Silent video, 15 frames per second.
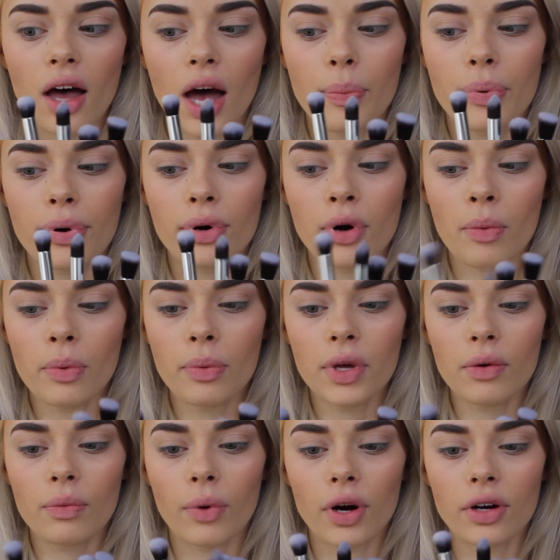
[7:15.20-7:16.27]
I
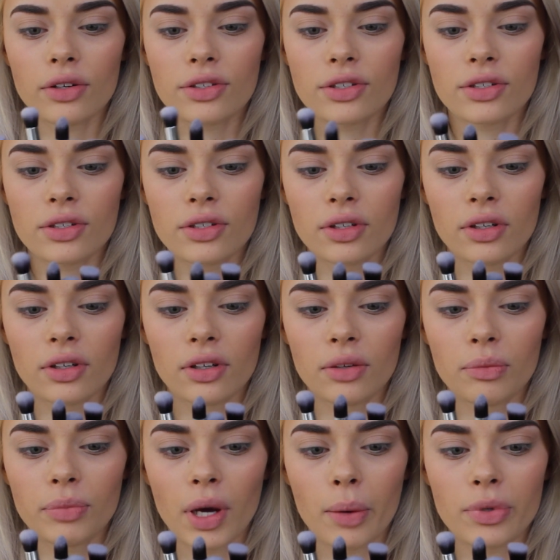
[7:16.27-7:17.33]
probably won't
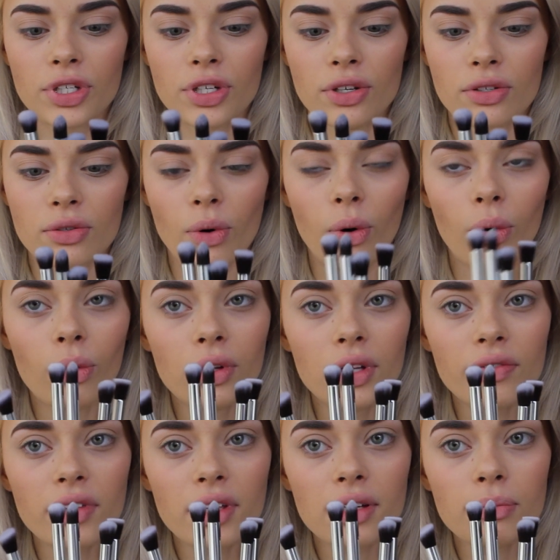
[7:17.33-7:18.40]
be able to use all
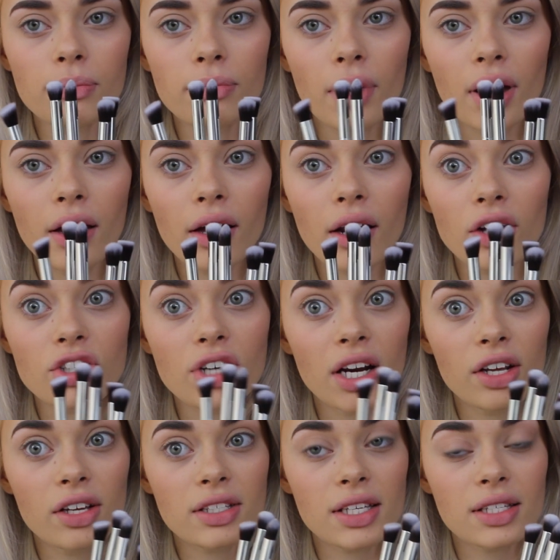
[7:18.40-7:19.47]
of them, but I'll try
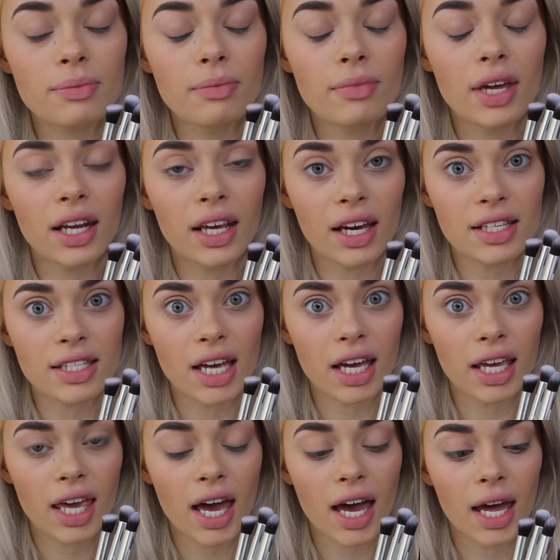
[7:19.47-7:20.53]
to use as many as I
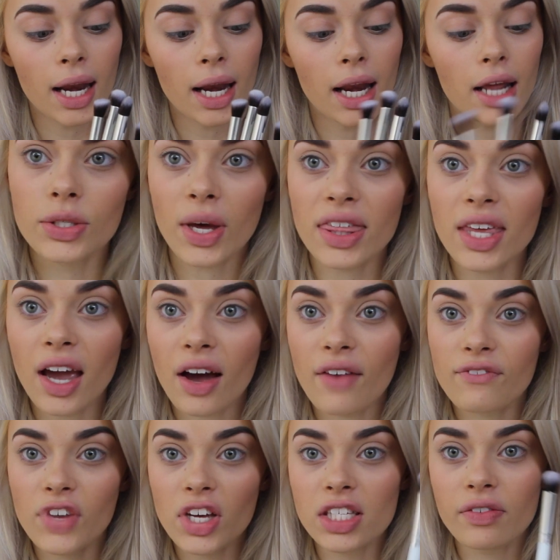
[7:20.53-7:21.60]
can. So I think
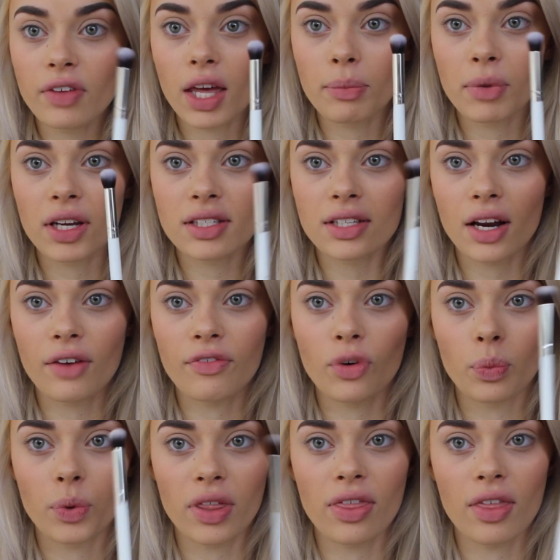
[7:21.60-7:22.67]
first of all I'm going to start
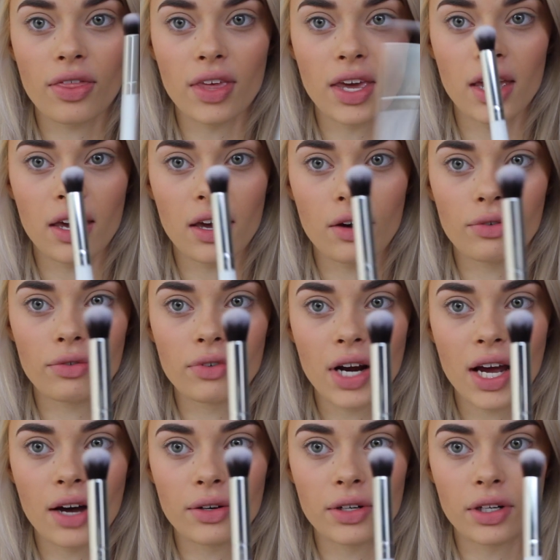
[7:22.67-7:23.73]
off with the
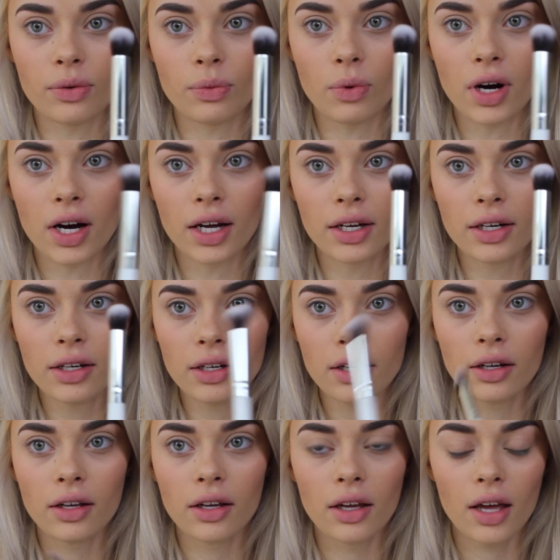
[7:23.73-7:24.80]
rounded one,
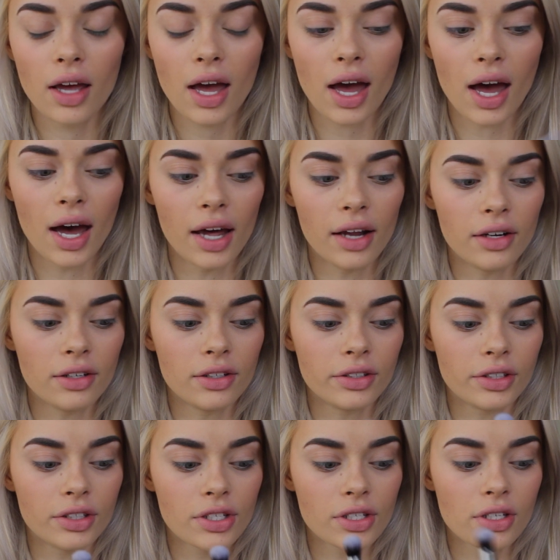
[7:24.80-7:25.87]

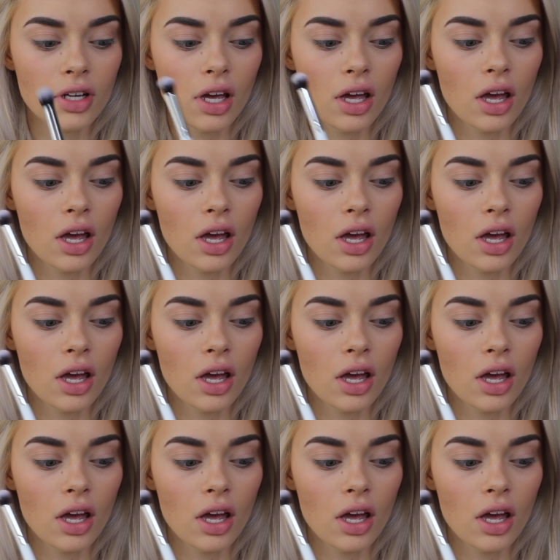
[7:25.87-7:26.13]
and